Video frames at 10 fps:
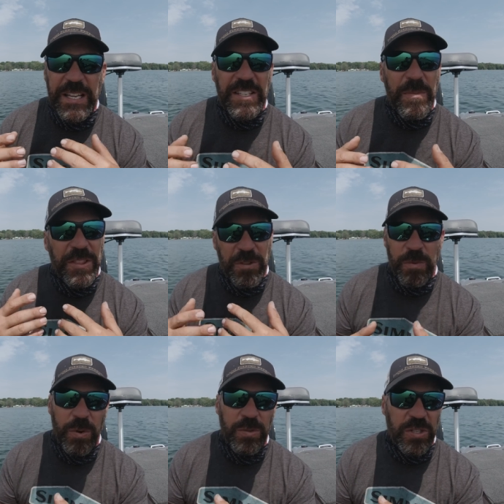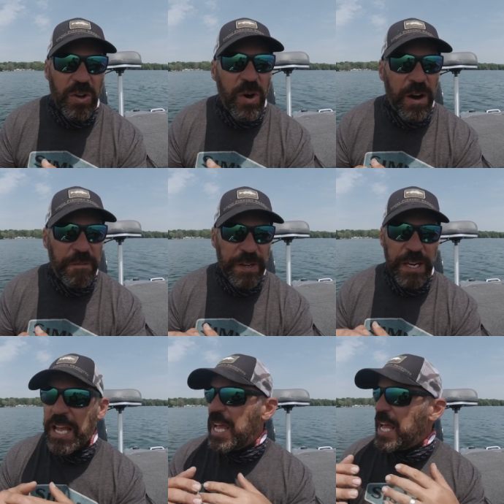because I'm on the road so
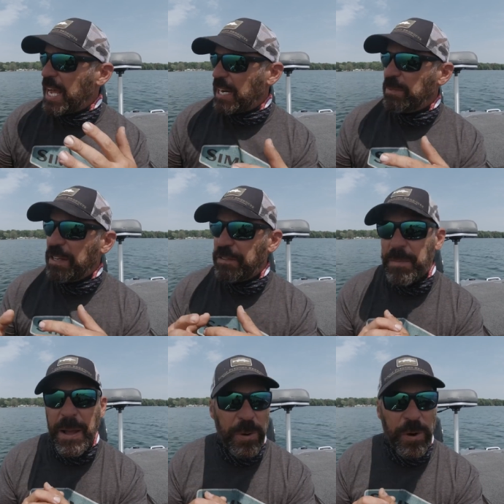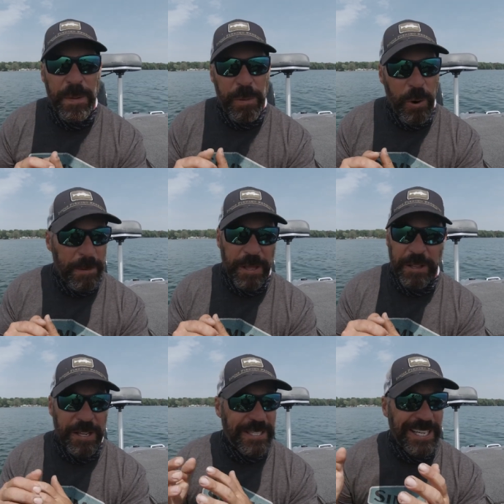often and I'm leaving my boat in parking
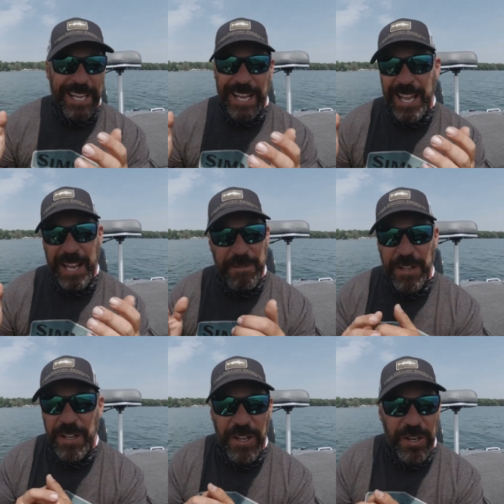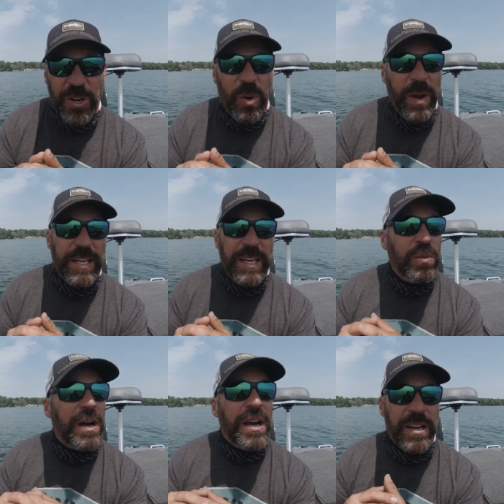lots that I have no
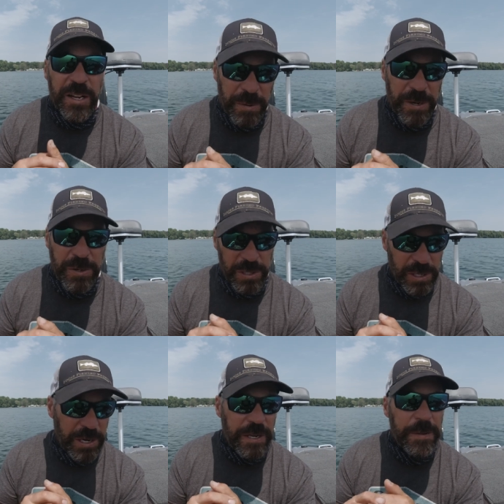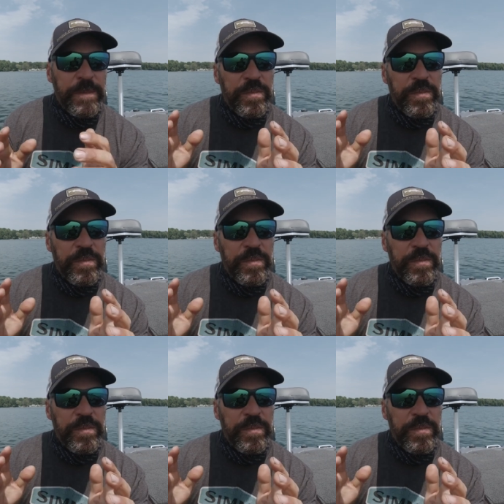idea what kind of critters lurk,